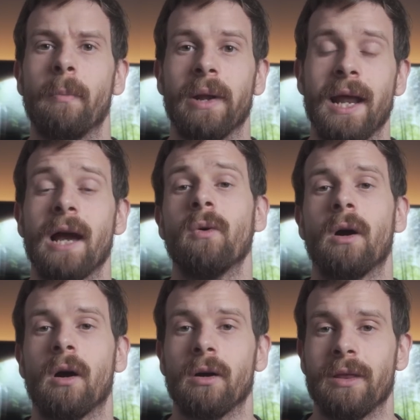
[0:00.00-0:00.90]
but
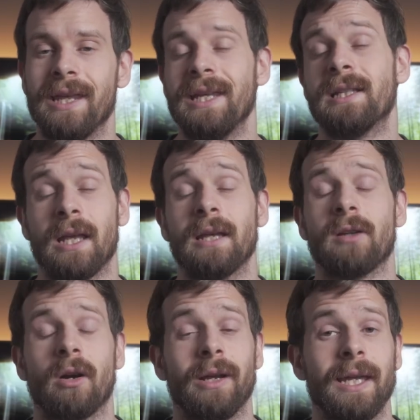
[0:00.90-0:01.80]
now these
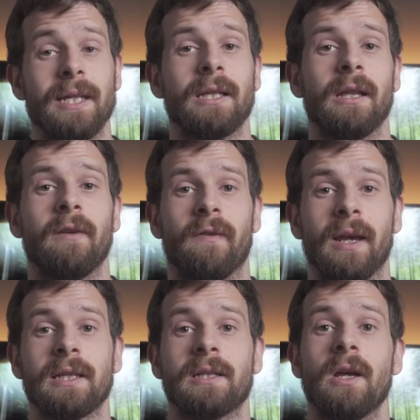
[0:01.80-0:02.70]
things are easily
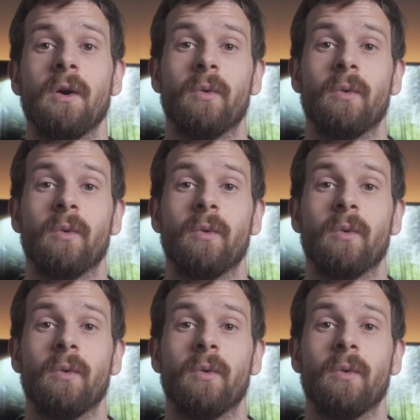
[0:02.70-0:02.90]
fixed